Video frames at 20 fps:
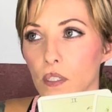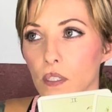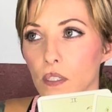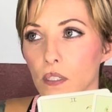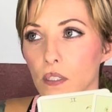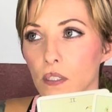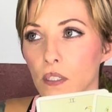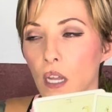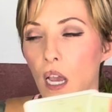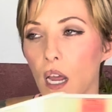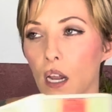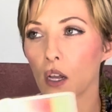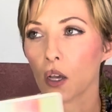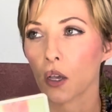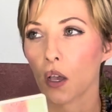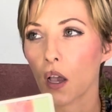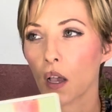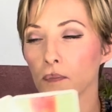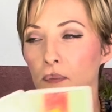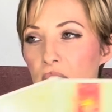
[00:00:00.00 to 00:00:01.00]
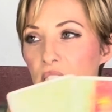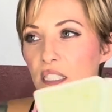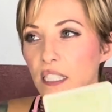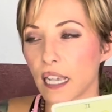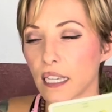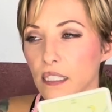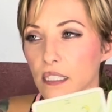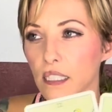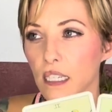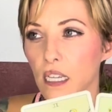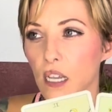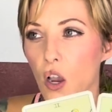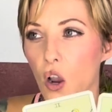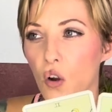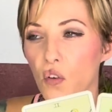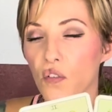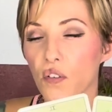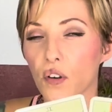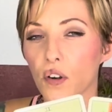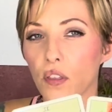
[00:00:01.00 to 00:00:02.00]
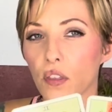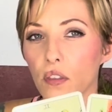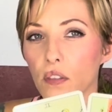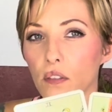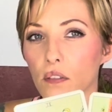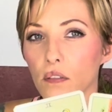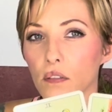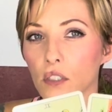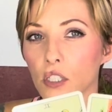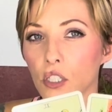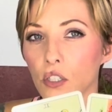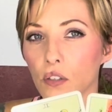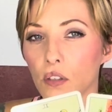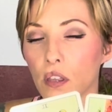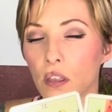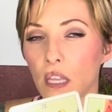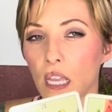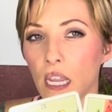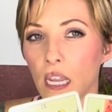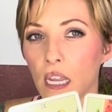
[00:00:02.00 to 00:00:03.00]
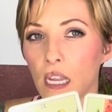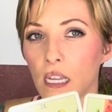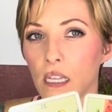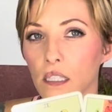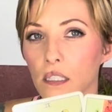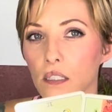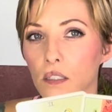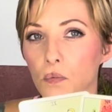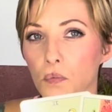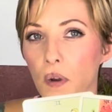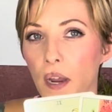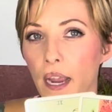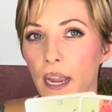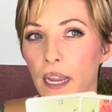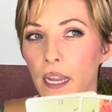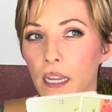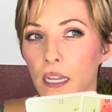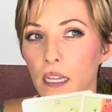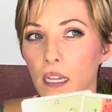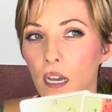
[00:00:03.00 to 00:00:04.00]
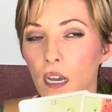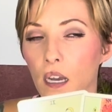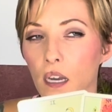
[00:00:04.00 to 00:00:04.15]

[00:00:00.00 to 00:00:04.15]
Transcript: not obsessing over things, right?